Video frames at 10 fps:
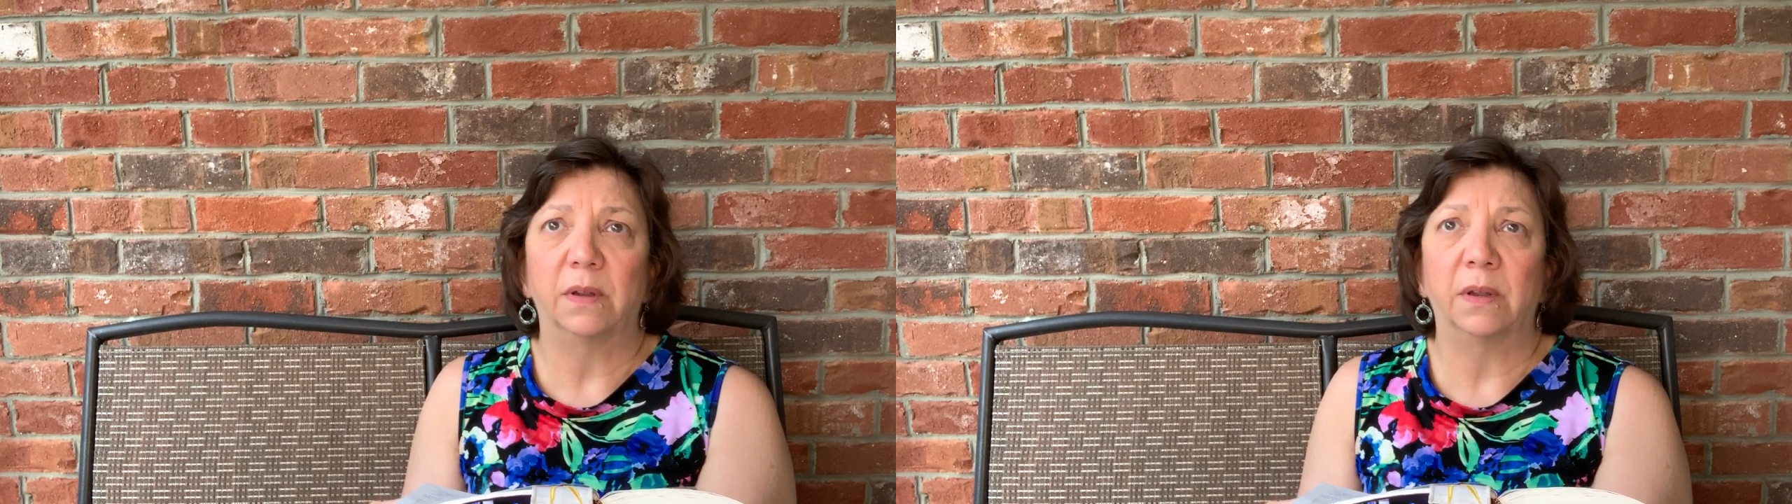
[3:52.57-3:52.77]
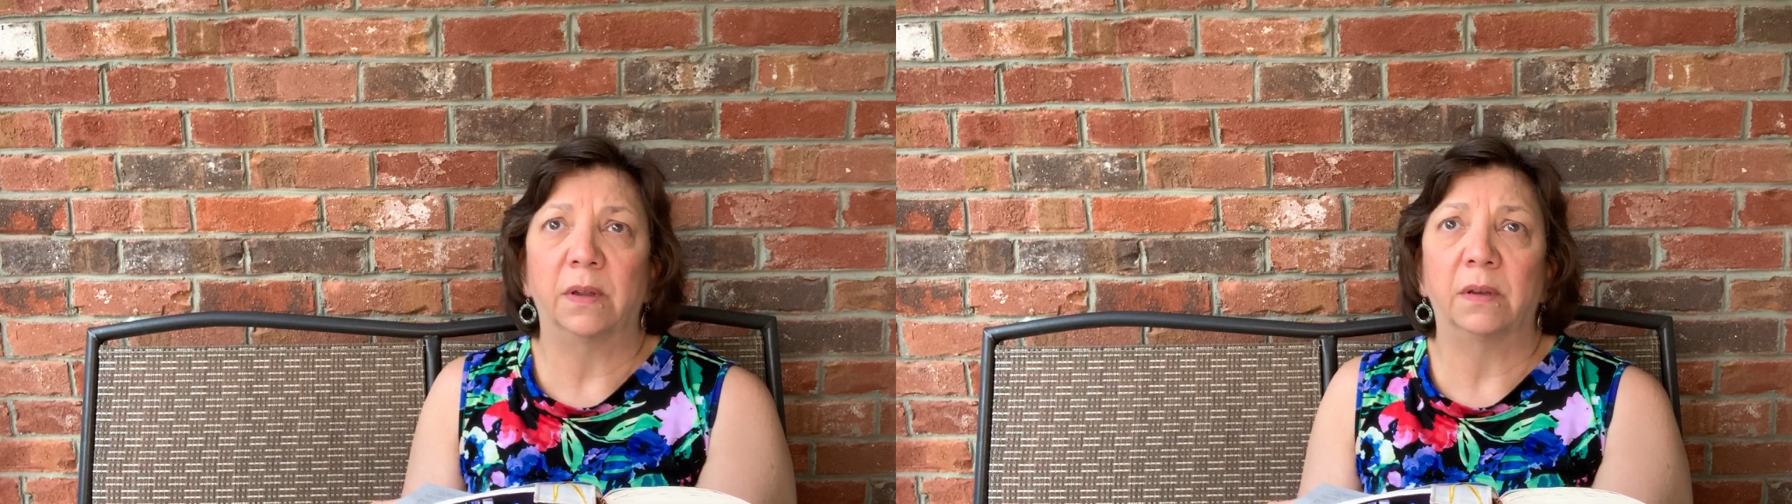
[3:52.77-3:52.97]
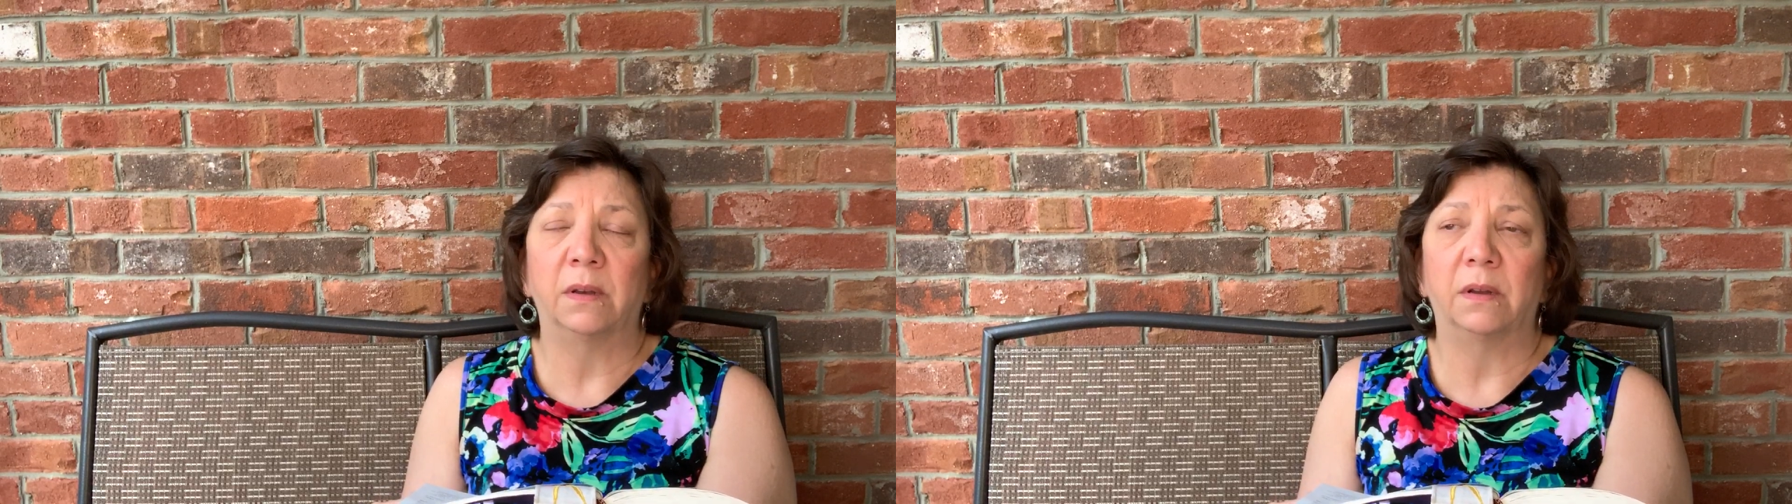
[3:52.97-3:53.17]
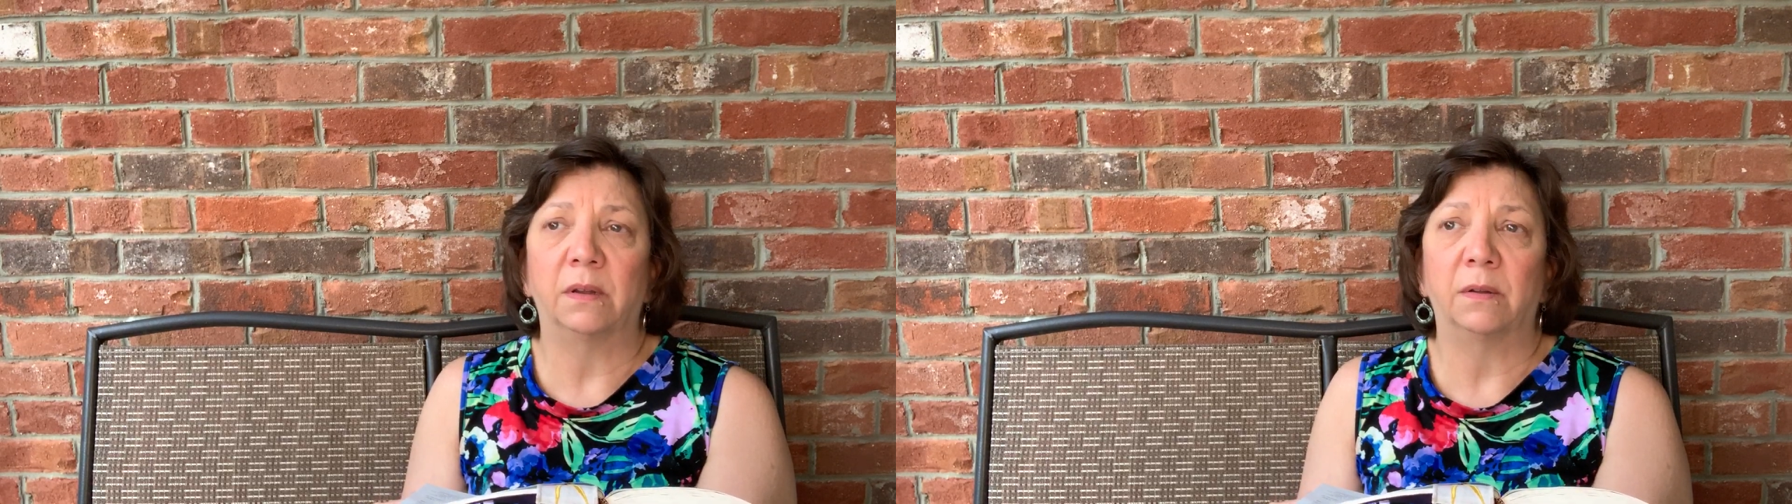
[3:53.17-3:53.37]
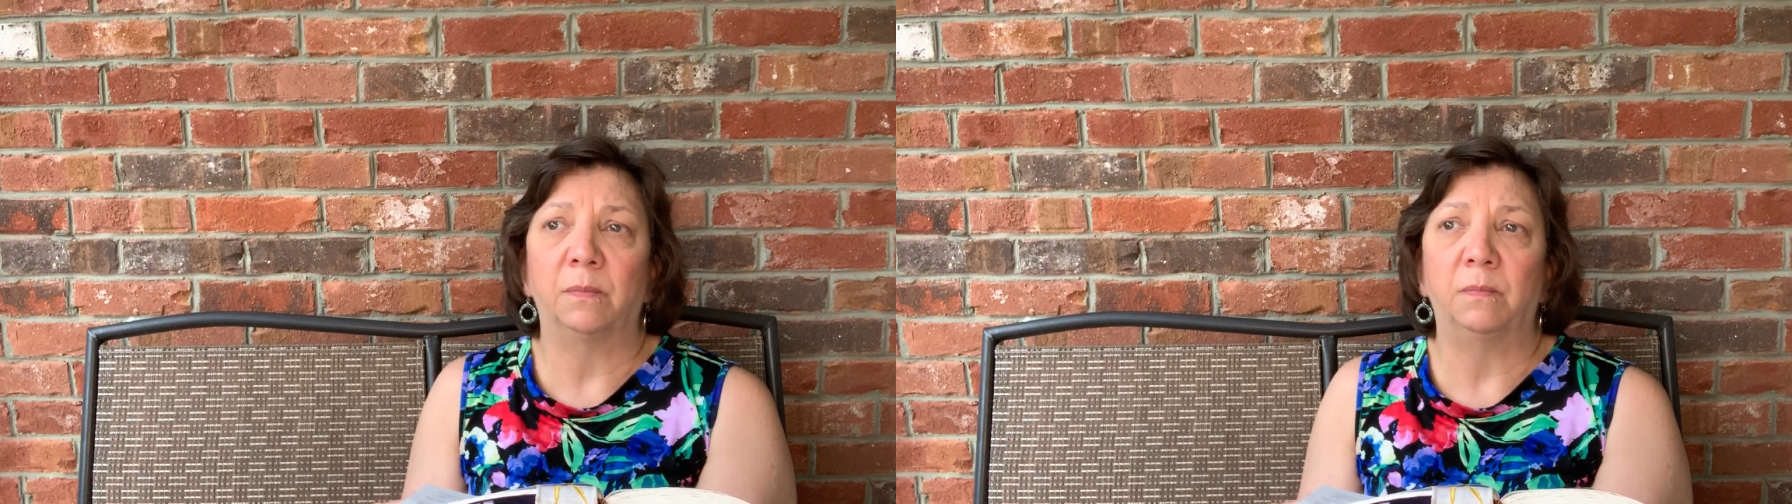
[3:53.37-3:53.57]
And
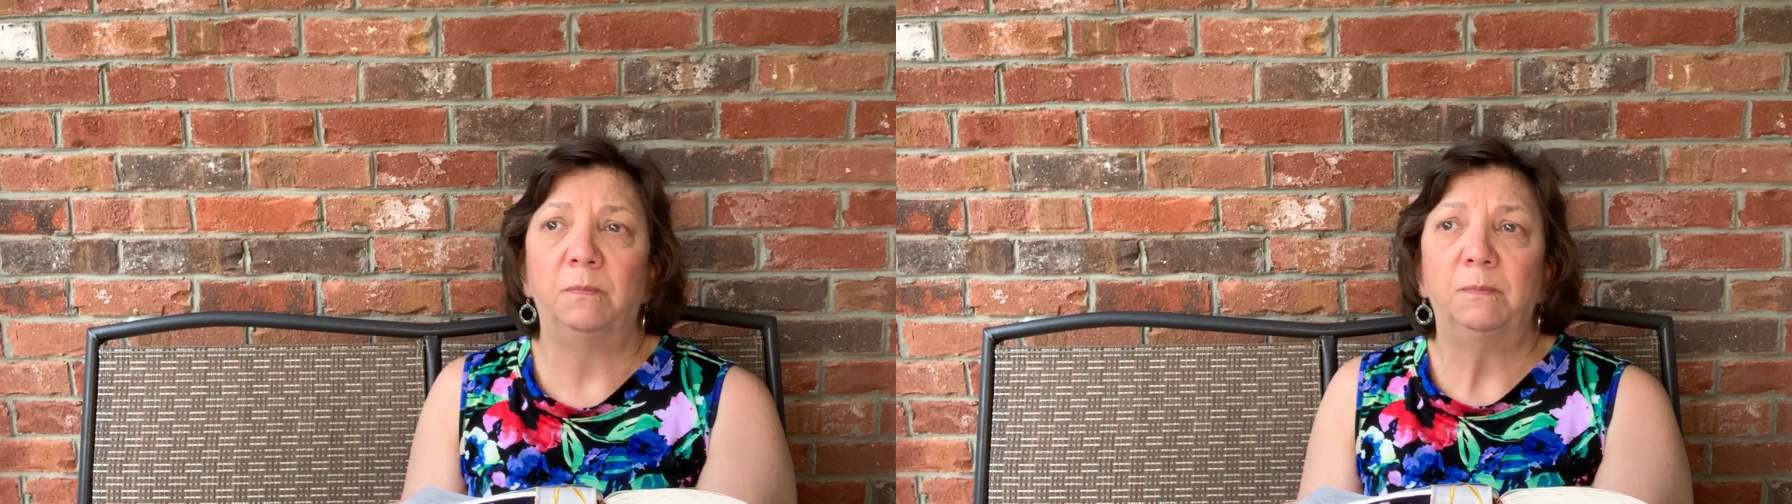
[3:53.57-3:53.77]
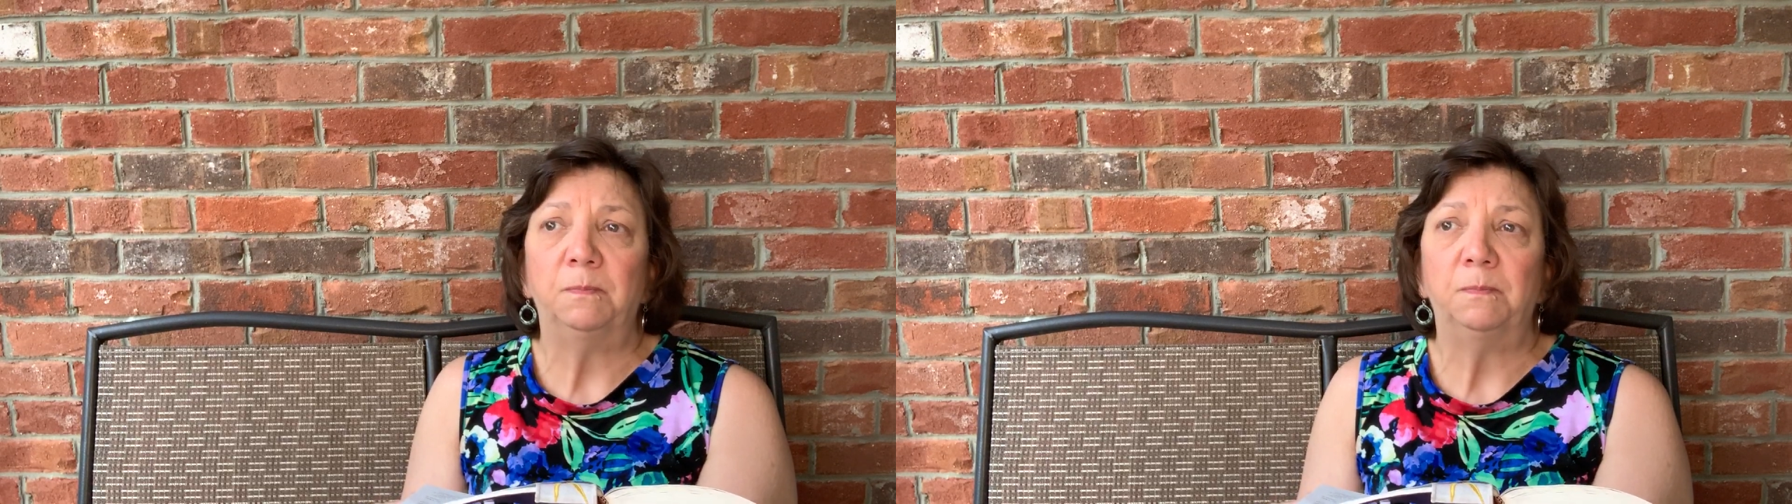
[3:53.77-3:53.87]
um,